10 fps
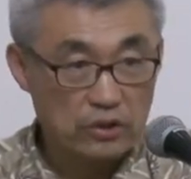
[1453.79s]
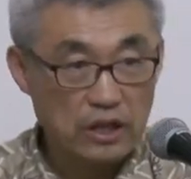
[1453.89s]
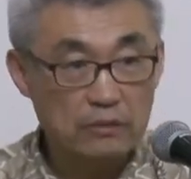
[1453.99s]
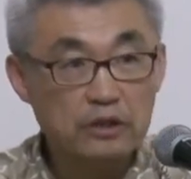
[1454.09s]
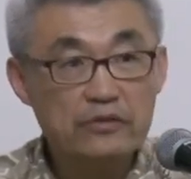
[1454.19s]

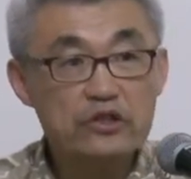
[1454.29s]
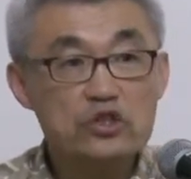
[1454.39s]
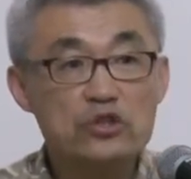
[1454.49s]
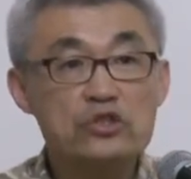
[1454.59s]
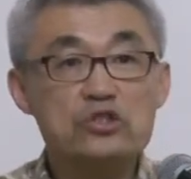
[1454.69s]
I believe in
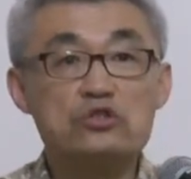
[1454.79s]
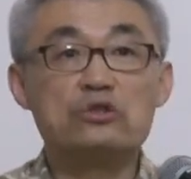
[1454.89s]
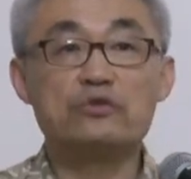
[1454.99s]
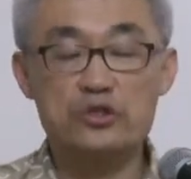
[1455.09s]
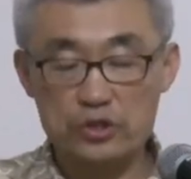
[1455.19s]
church
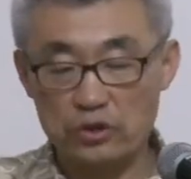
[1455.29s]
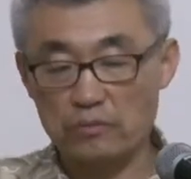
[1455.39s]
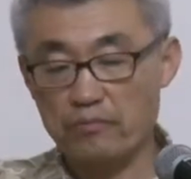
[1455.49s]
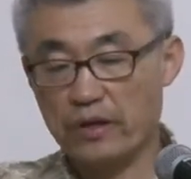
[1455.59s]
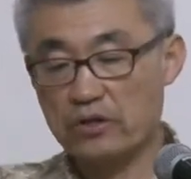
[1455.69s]
universal.
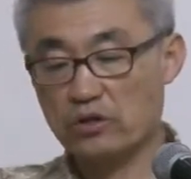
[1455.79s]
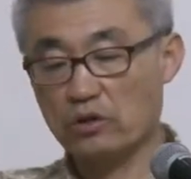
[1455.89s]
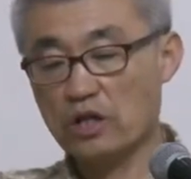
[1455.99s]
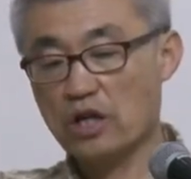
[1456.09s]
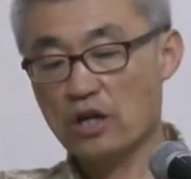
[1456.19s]

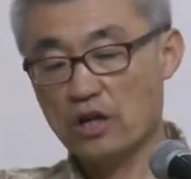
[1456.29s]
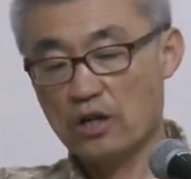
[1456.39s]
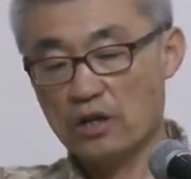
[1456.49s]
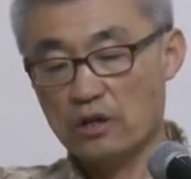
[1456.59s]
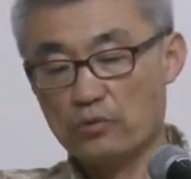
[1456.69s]
So
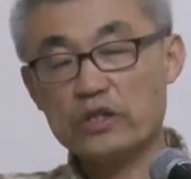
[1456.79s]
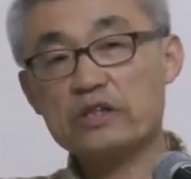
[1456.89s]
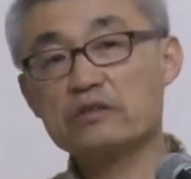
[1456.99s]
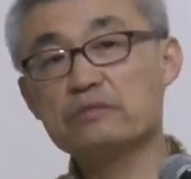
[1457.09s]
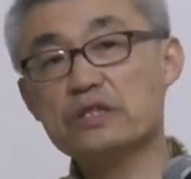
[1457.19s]
what
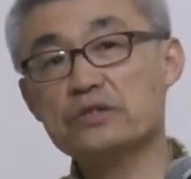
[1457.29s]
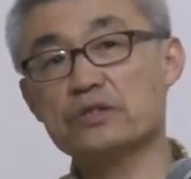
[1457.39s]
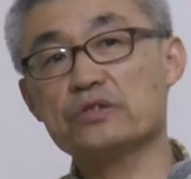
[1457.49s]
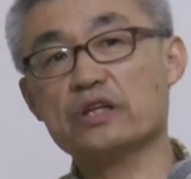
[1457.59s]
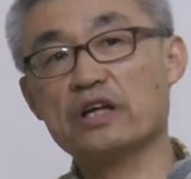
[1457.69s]
that means
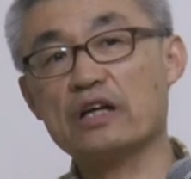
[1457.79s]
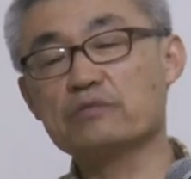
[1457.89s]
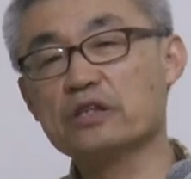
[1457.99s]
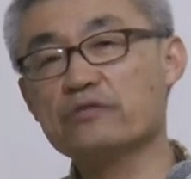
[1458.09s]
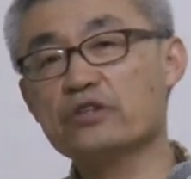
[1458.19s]
is that I
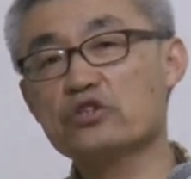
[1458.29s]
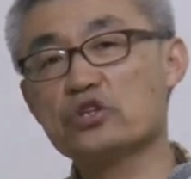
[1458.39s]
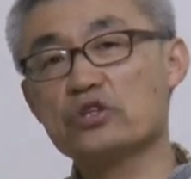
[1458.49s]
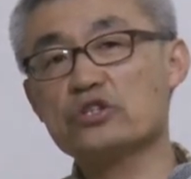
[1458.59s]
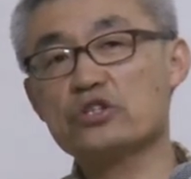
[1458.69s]
believe in
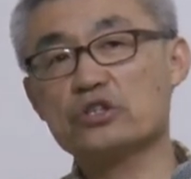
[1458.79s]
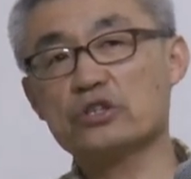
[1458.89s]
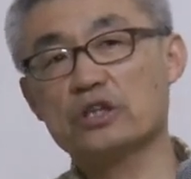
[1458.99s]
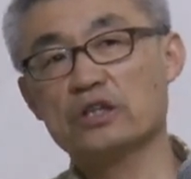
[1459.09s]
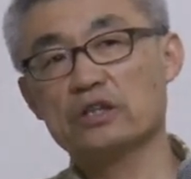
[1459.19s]
church
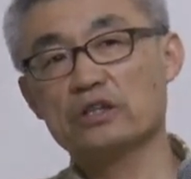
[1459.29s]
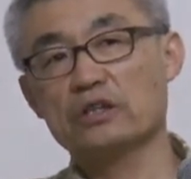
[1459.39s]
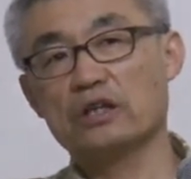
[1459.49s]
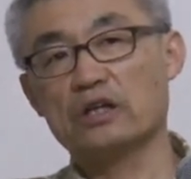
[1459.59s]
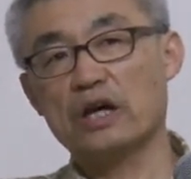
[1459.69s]

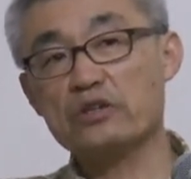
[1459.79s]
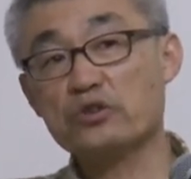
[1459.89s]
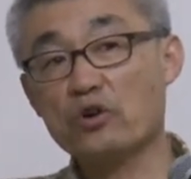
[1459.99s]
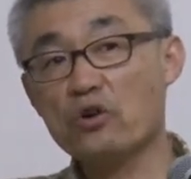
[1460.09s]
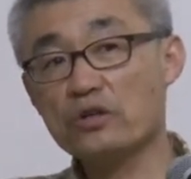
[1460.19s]

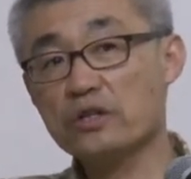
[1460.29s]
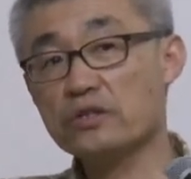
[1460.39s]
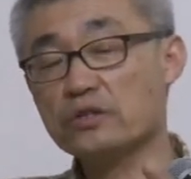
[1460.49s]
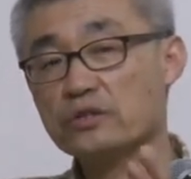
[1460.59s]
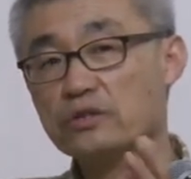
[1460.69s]
as long
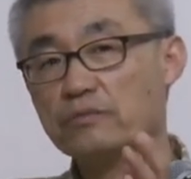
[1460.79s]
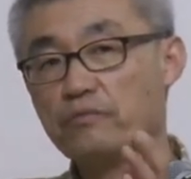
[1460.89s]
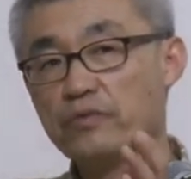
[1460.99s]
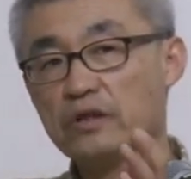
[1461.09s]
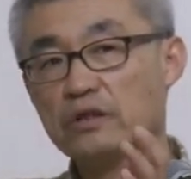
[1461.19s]
as
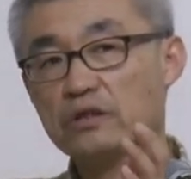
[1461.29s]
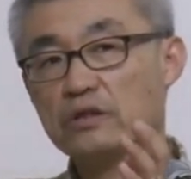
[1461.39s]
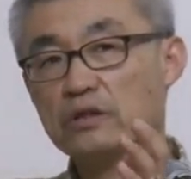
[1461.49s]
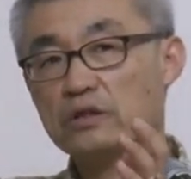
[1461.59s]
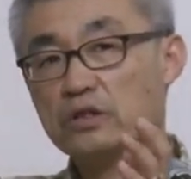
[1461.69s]

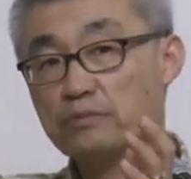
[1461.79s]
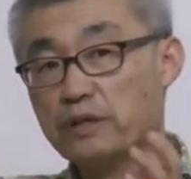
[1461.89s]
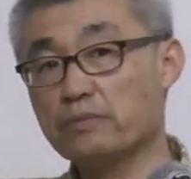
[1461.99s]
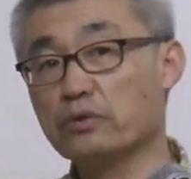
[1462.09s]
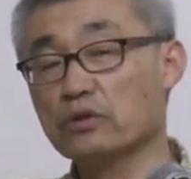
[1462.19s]
the
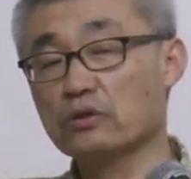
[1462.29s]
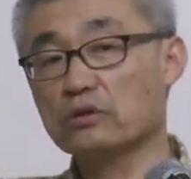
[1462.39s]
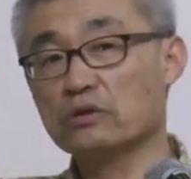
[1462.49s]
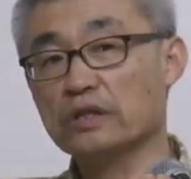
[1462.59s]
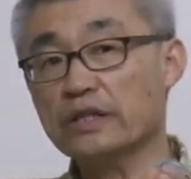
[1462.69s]

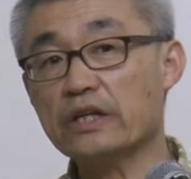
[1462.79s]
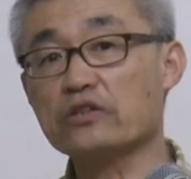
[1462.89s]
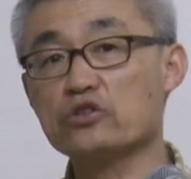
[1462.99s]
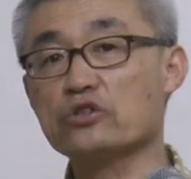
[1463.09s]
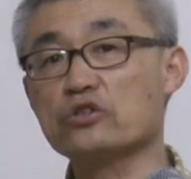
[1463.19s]
people in
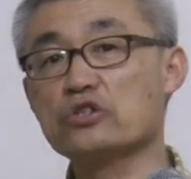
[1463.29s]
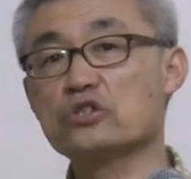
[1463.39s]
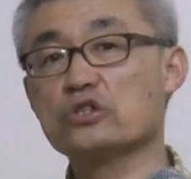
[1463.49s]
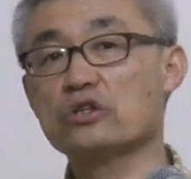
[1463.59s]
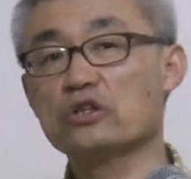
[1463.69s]
that
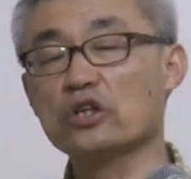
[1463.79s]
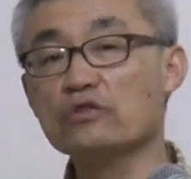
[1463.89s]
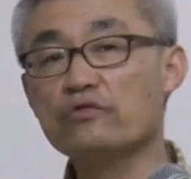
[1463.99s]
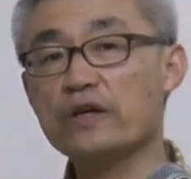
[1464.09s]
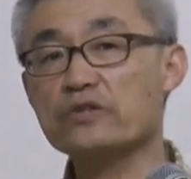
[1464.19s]
church
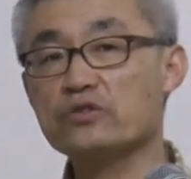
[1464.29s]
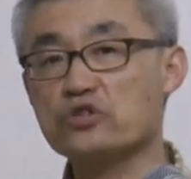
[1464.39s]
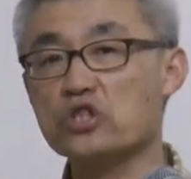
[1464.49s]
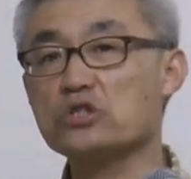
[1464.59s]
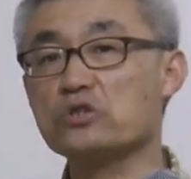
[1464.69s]
confess
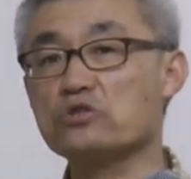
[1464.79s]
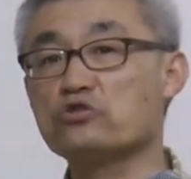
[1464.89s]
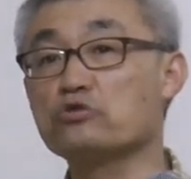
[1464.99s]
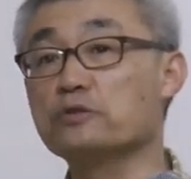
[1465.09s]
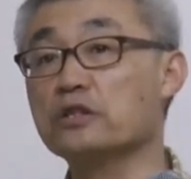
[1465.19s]
Jesus
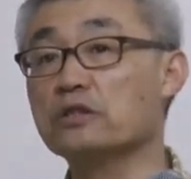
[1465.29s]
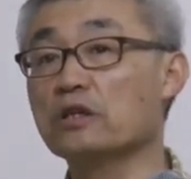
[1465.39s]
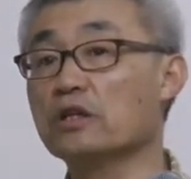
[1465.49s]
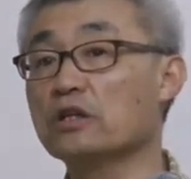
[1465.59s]
to be